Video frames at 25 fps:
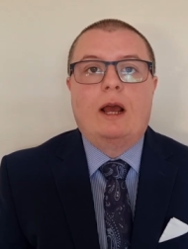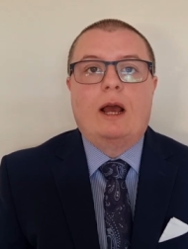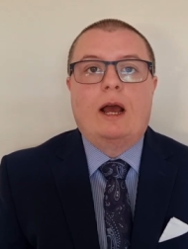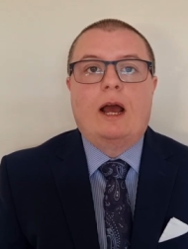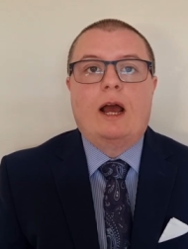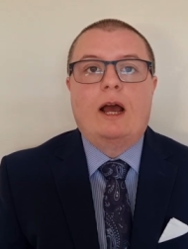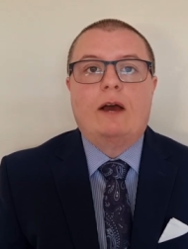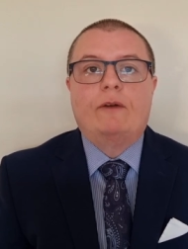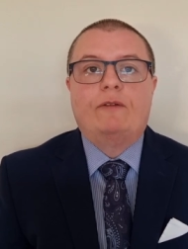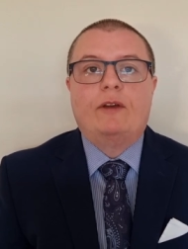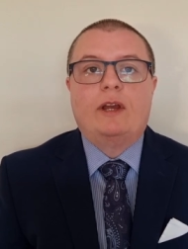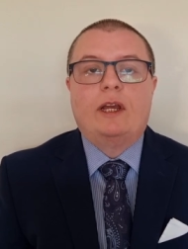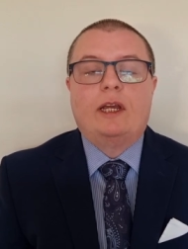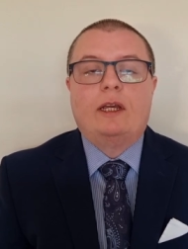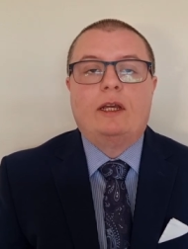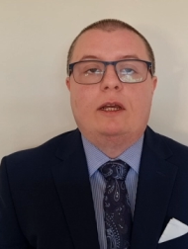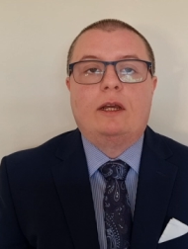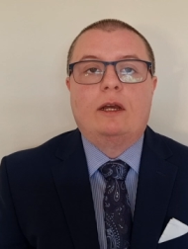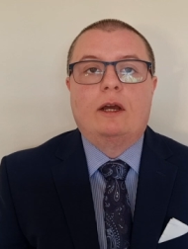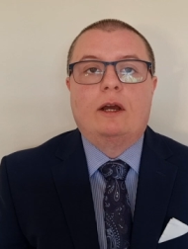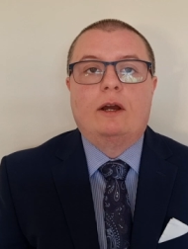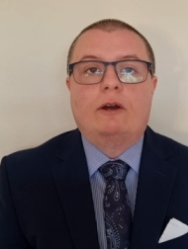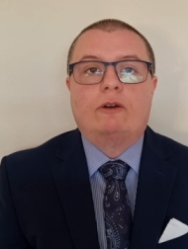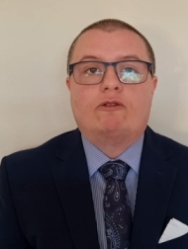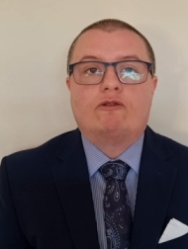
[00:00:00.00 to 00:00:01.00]

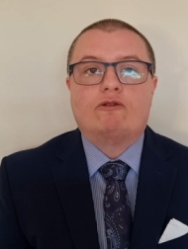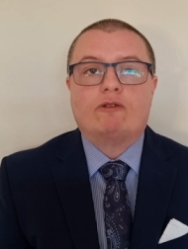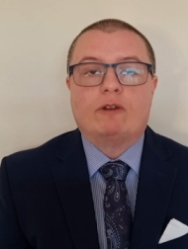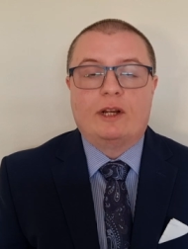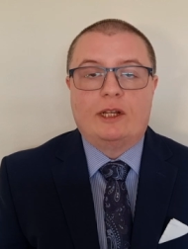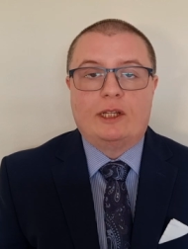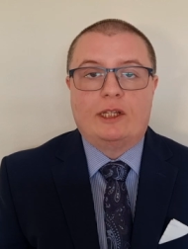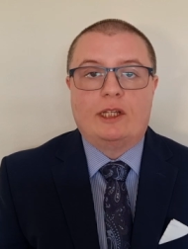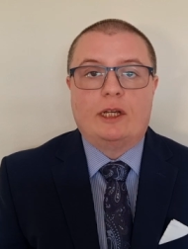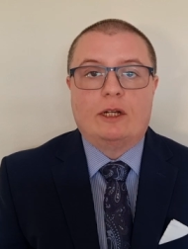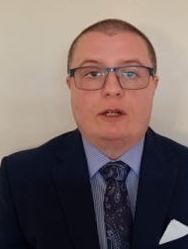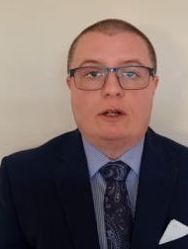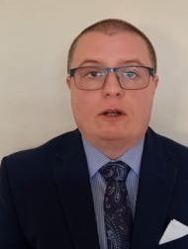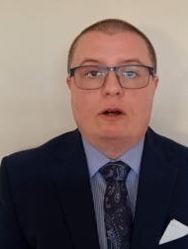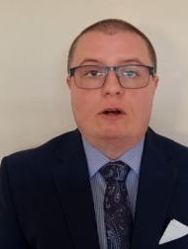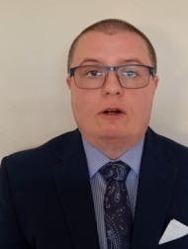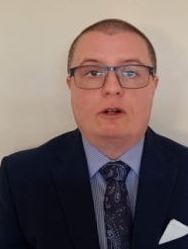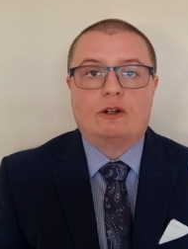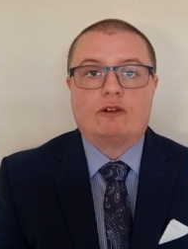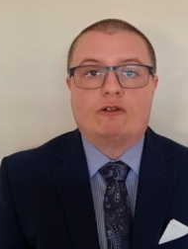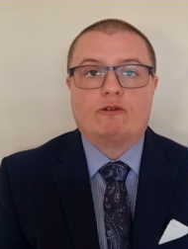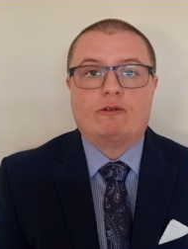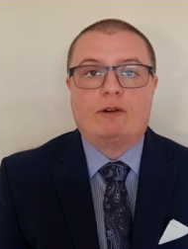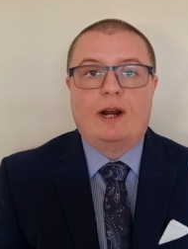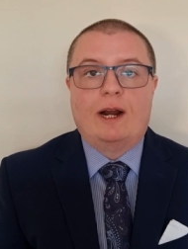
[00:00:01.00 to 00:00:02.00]
having attracted
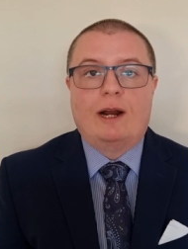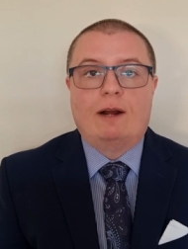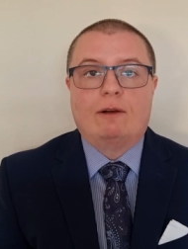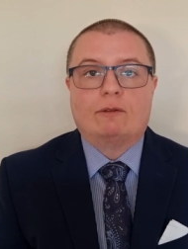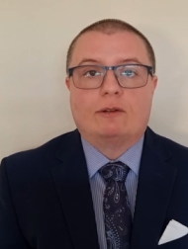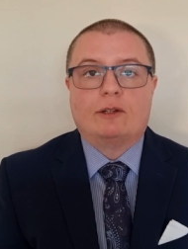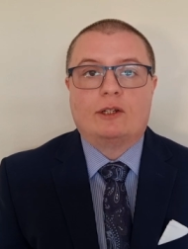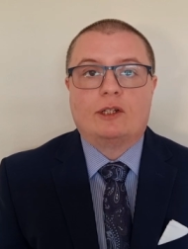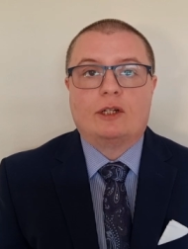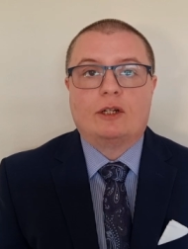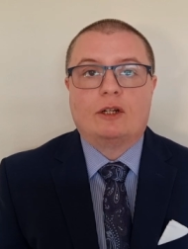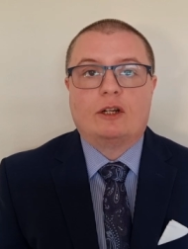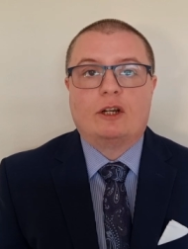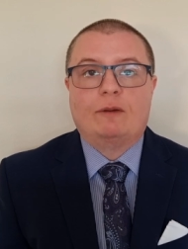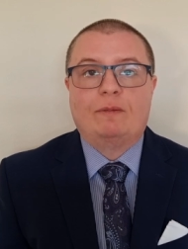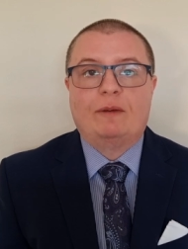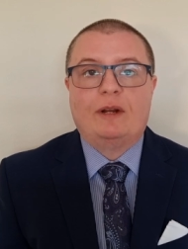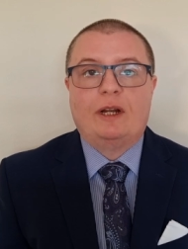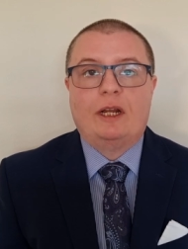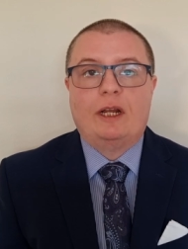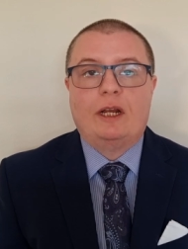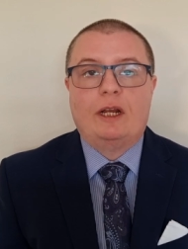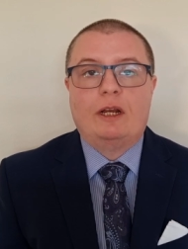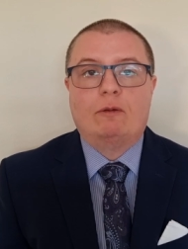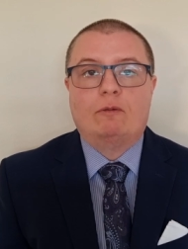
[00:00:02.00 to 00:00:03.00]
large crowds to come
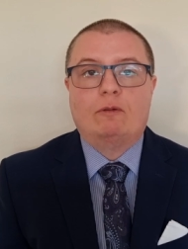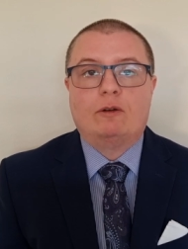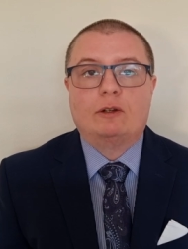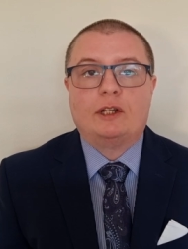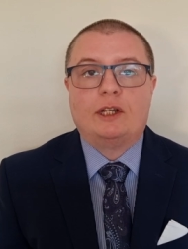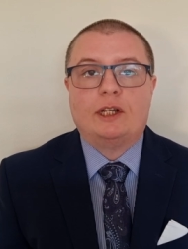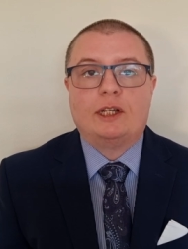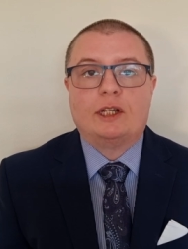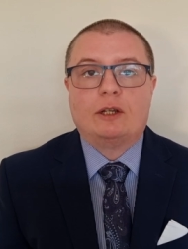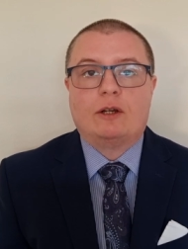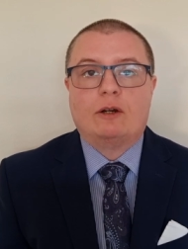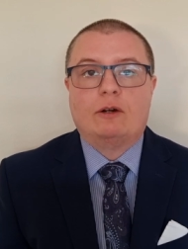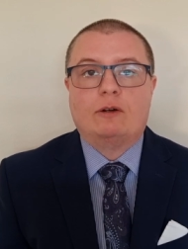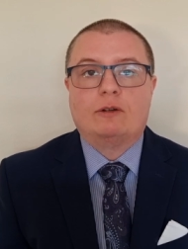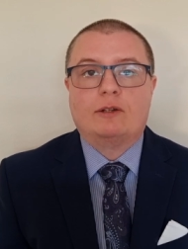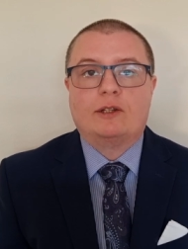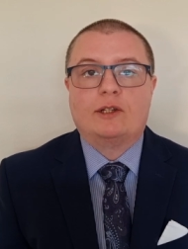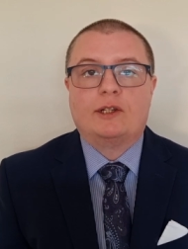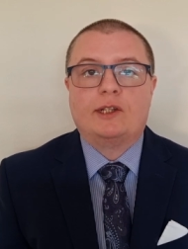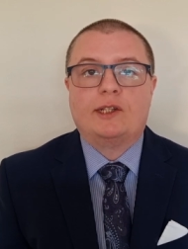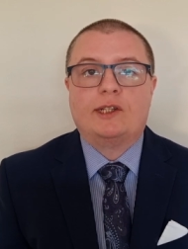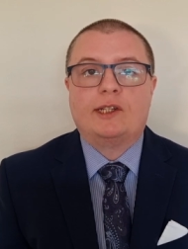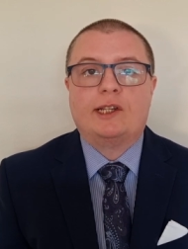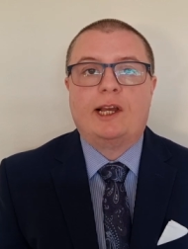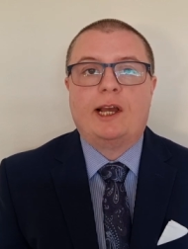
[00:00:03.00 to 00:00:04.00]
and hear what he's got
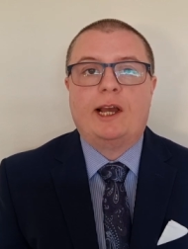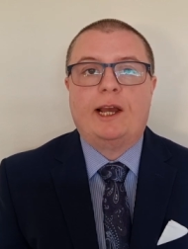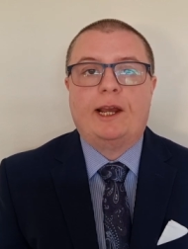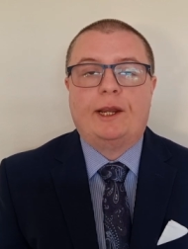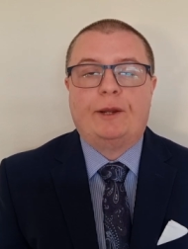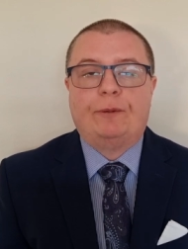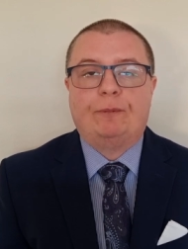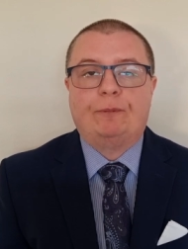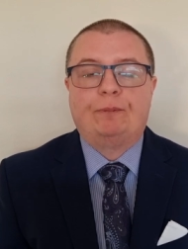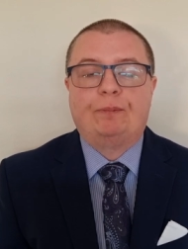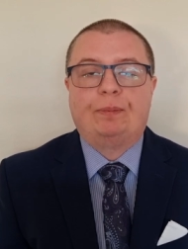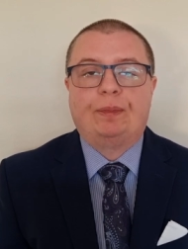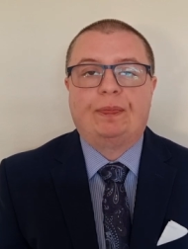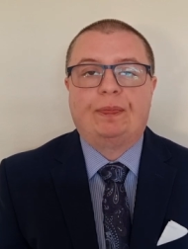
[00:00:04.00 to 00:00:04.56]
to say.